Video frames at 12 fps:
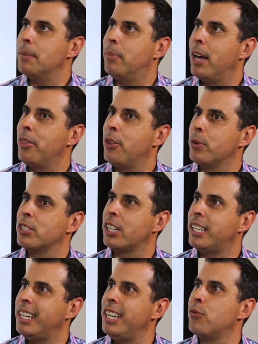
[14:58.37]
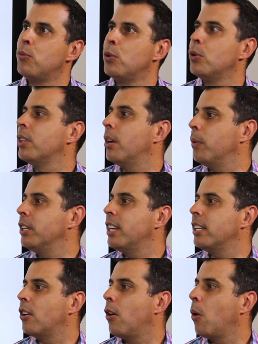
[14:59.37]
But there was a key rule that we
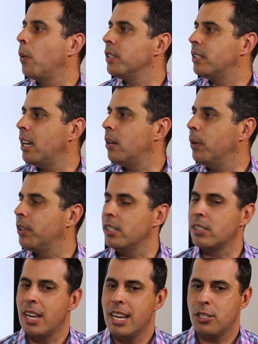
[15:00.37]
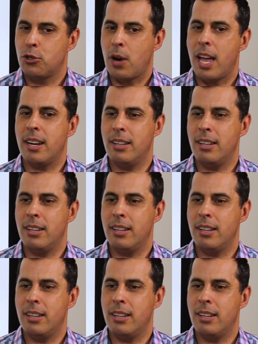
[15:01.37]
tend to always stay with is try,